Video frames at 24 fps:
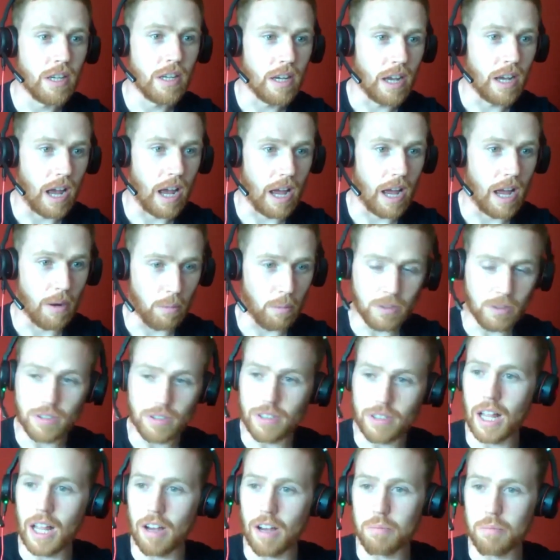Uh, we'll
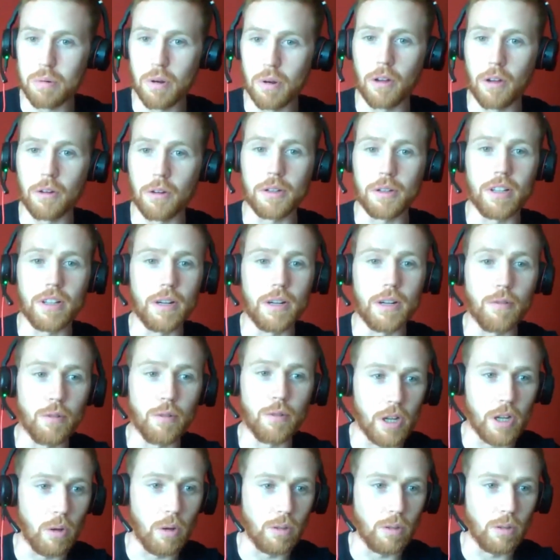still have product delivery
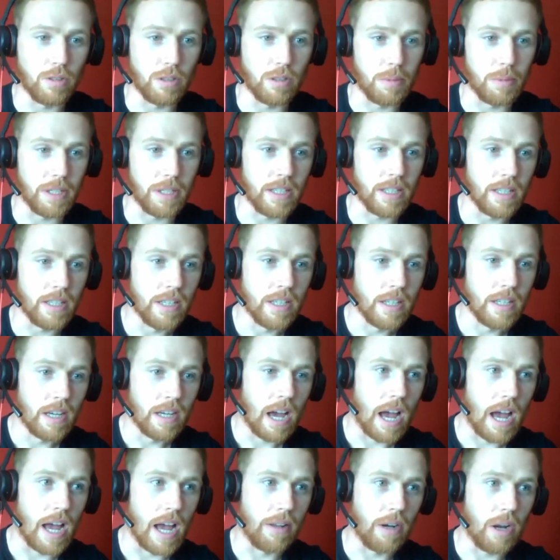goals to meet,
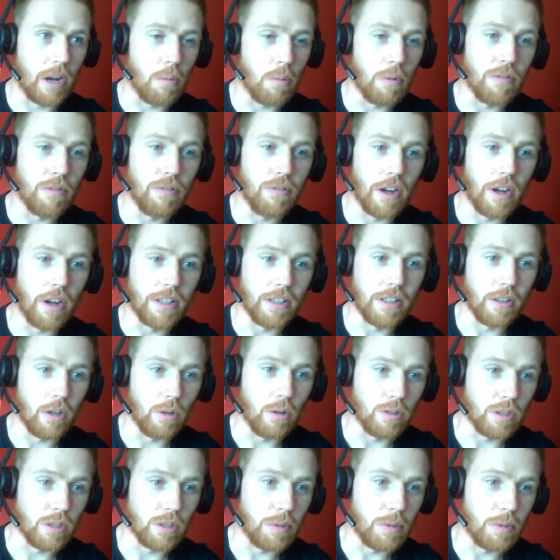and, and we're finding
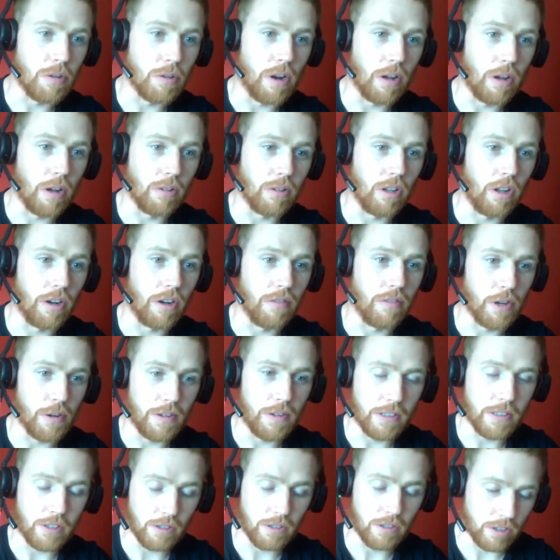those to be around a lot of
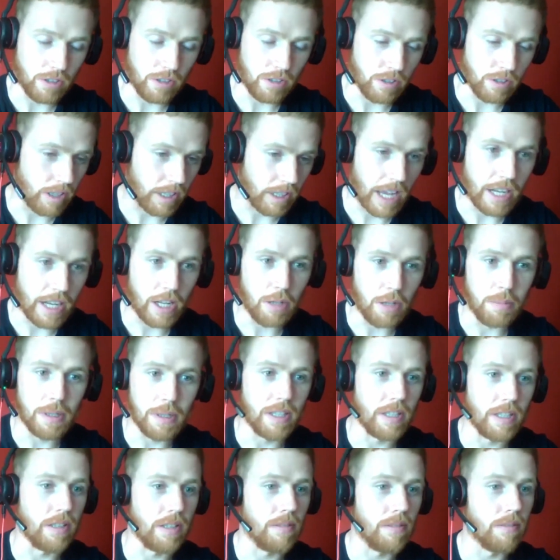areas such as like
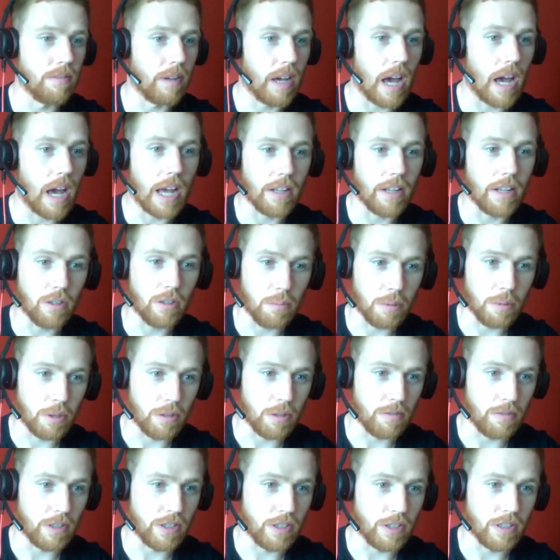NLP and computer
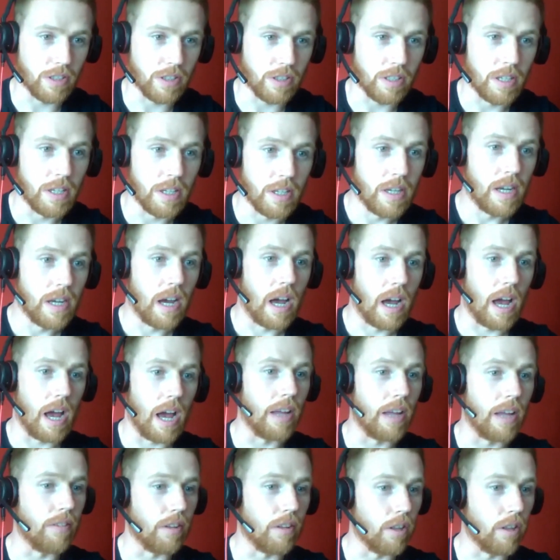vision, and
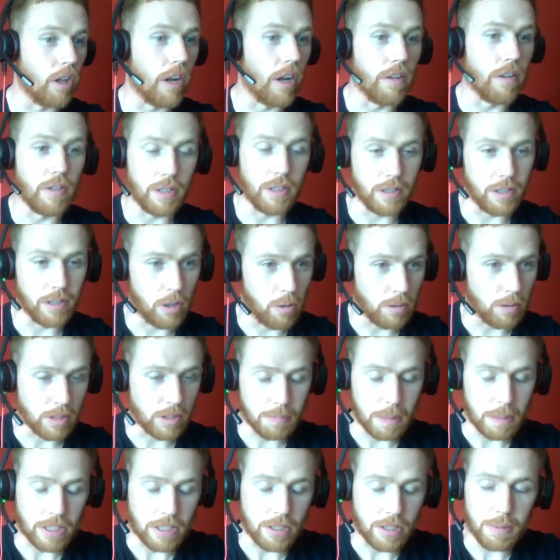a lot of it, you know,
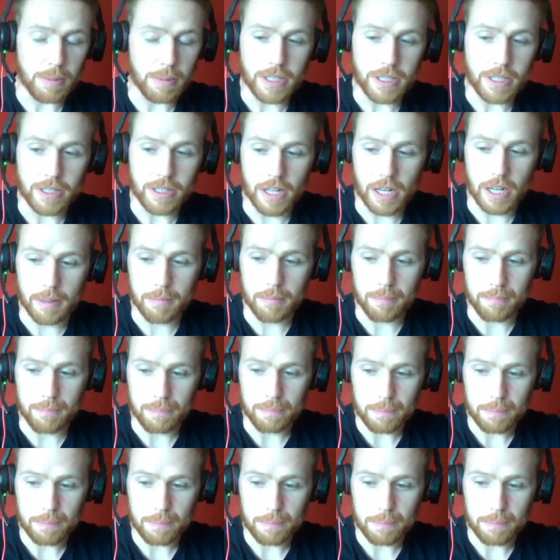especially being um,